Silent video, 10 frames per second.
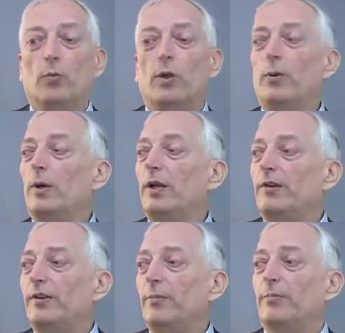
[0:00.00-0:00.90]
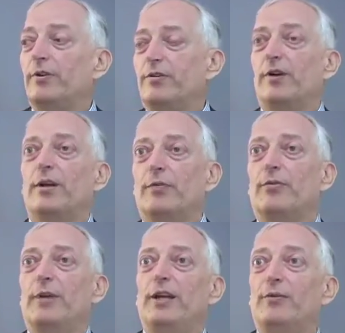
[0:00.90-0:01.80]
we will exempt China
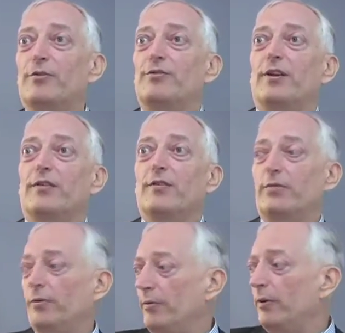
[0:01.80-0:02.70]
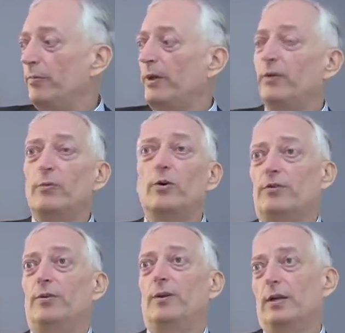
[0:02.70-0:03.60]
from any restrictions at all. You can admit
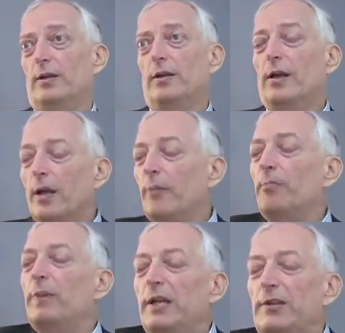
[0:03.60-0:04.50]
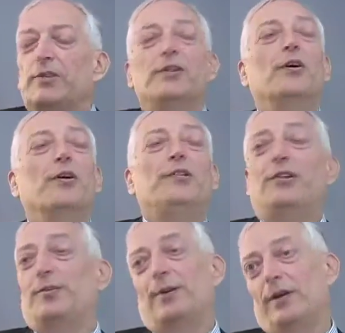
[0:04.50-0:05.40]
what you like. Make the
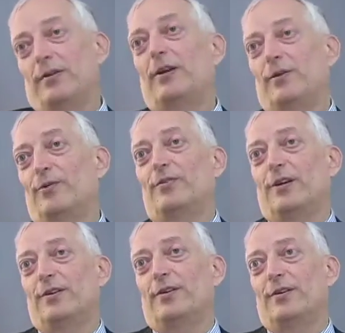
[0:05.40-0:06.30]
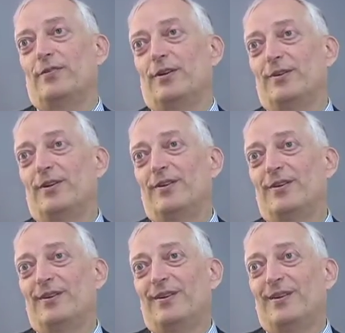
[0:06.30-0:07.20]
noises about how you're trying to control it,
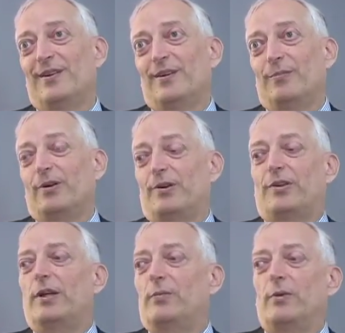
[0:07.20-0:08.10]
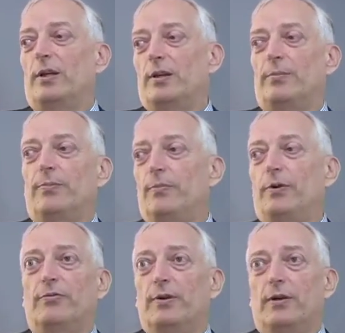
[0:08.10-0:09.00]
because that will help
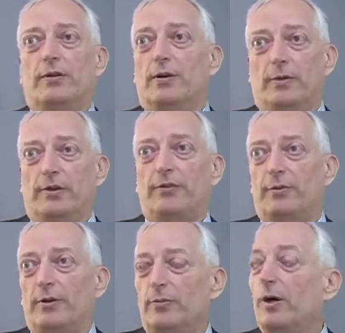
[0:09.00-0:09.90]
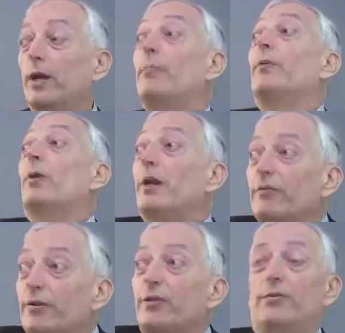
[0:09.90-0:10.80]
your fellow communists worldwide. But
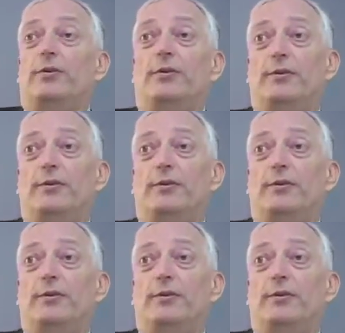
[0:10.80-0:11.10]
whatever you do,